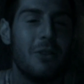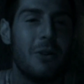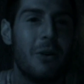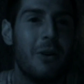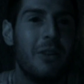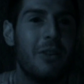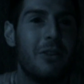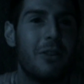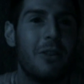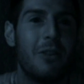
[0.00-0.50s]

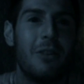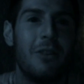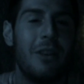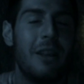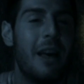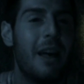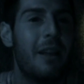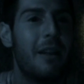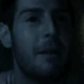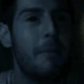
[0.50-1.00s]
always
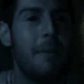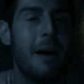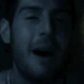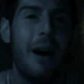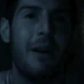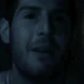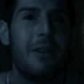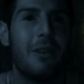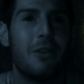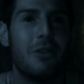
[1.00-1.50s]
yelling
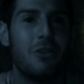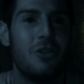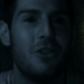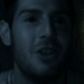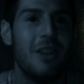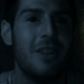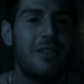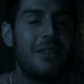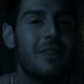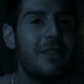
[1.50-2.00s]
about
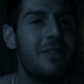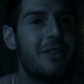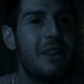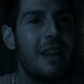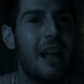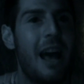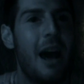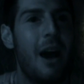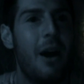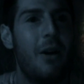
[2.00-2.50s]
Jesus and
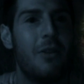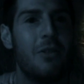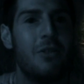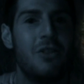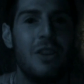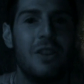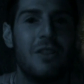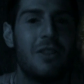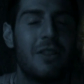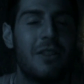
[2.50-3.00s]
how
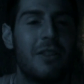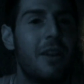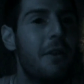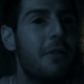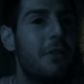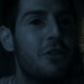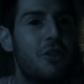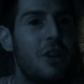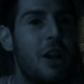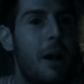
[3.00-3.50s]
Jesus
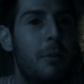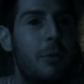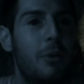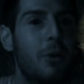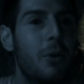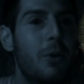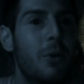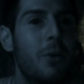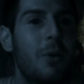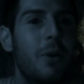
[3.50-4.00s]
loves
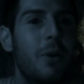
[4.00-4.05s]
Jaburu.